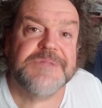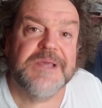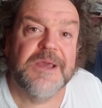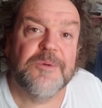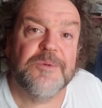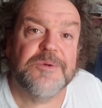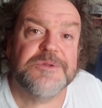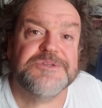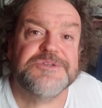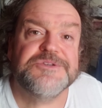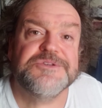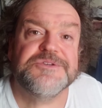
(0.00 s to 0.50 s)

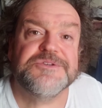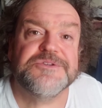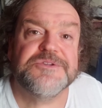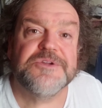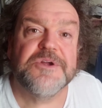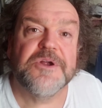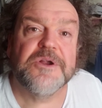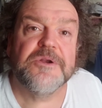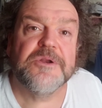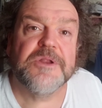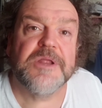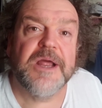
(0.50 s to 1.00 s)
Once you
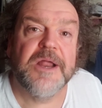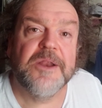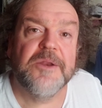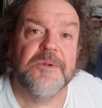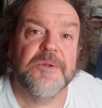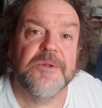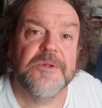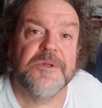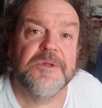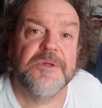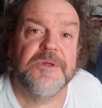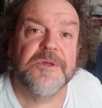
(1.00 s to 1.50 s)
start kind
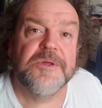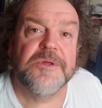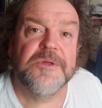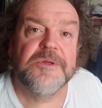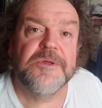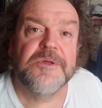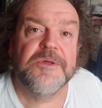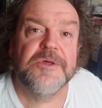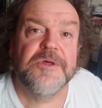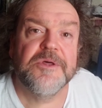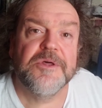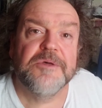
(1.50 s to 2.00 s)
of
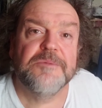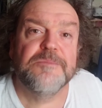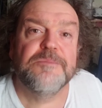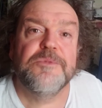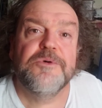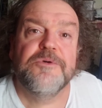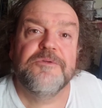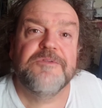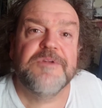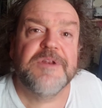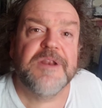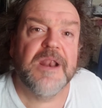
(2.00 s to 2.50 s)

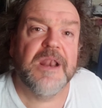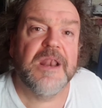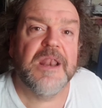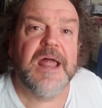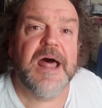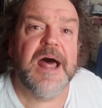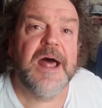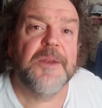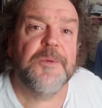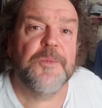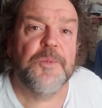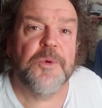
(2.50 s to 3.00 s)
moving it a
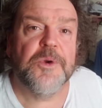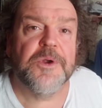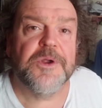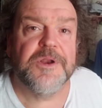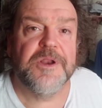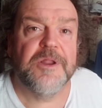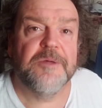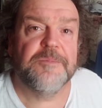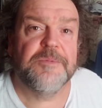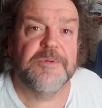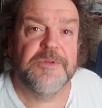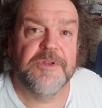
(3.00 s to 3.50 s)
lot and
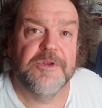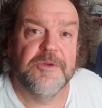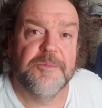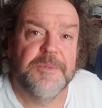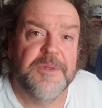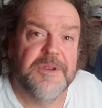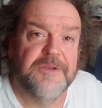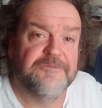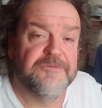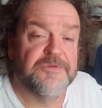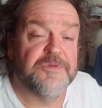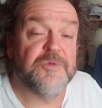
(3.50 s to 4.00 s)
working up a little
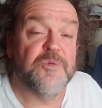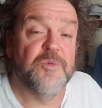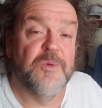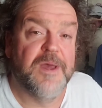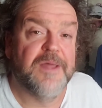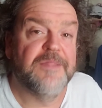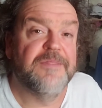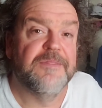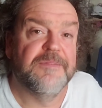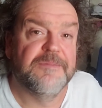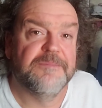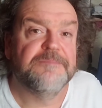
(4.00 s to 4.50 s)
bit of a
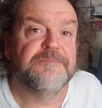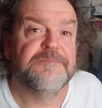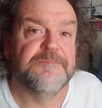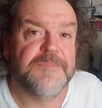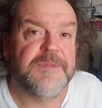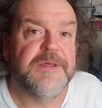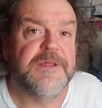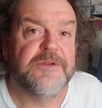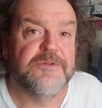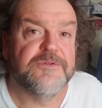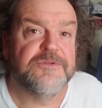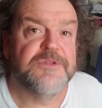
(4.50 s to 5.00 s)
sweat,
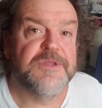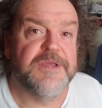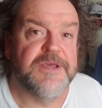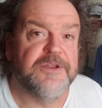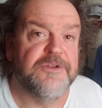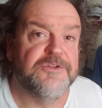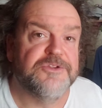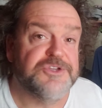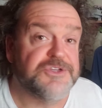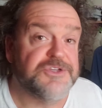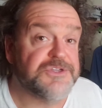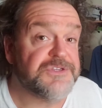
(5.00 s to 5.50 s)

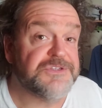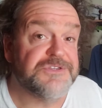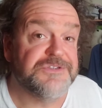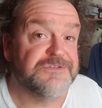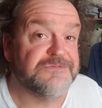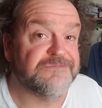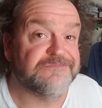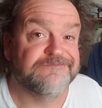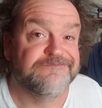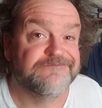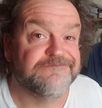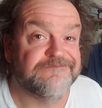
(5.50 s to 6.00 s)
it'll just,
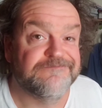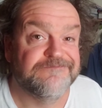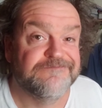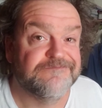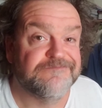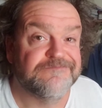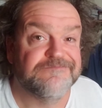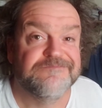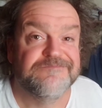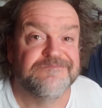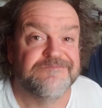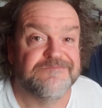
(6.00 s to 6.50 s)

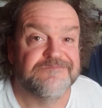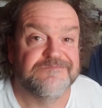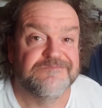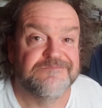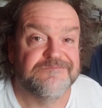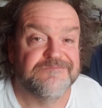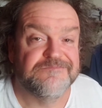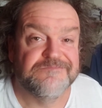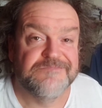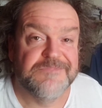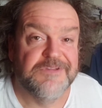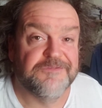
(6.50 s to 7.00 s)

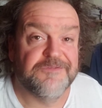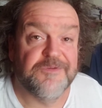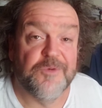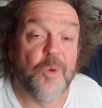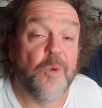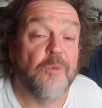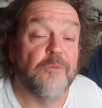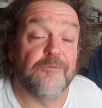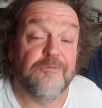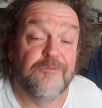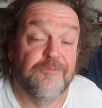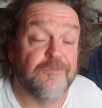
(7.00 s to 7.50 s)
if it
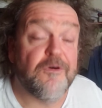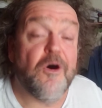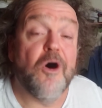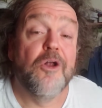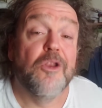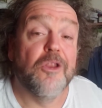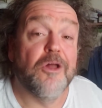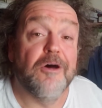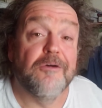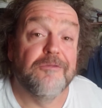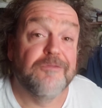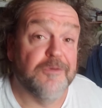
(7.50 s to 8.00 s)
won't
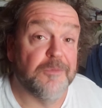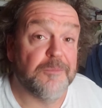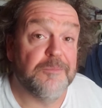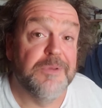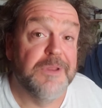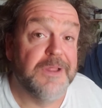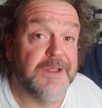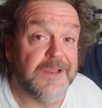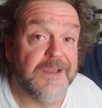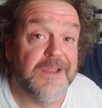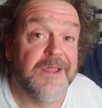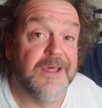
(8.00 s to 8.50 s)
fall off
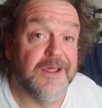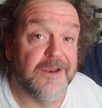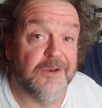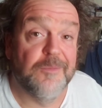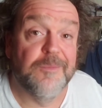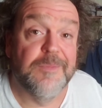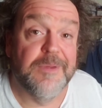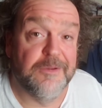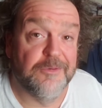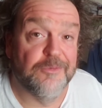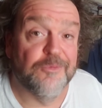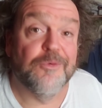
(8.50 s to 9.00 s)
completely, it'll
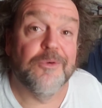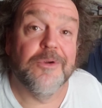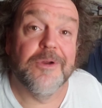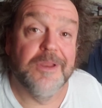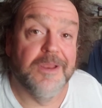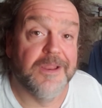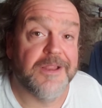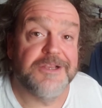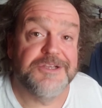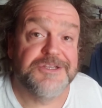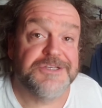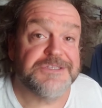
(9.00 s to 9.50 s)
be
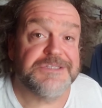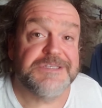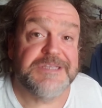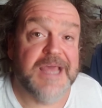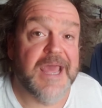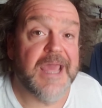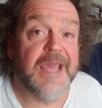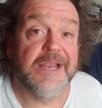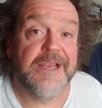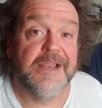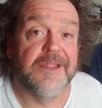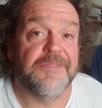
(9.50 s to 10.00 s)
really just
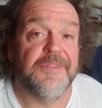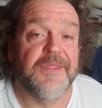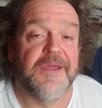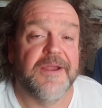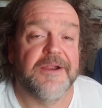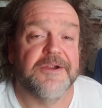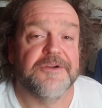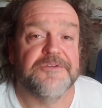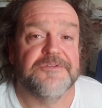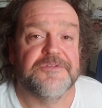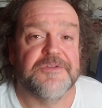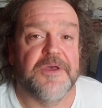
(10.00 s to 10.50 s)
dangling
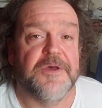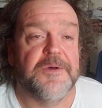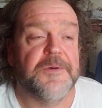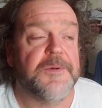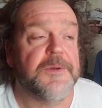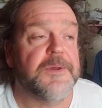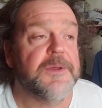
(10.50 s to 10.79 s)
there. So